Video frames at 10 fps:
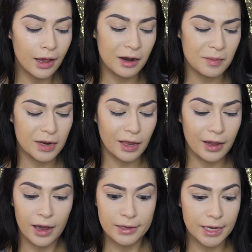And I mean,
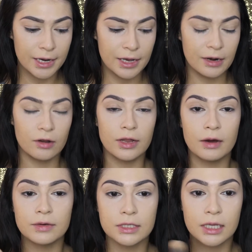like, highlighting and all
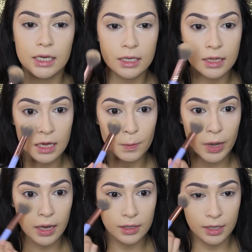that wasn't like a thing
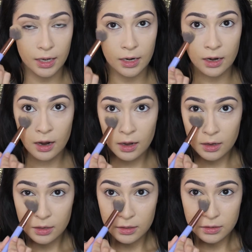back then.
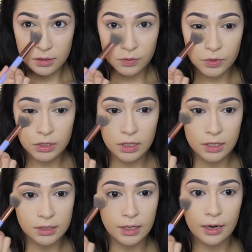So I'm just
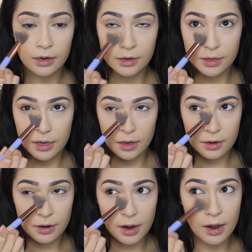gonna set under the
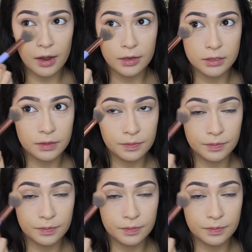under eyes.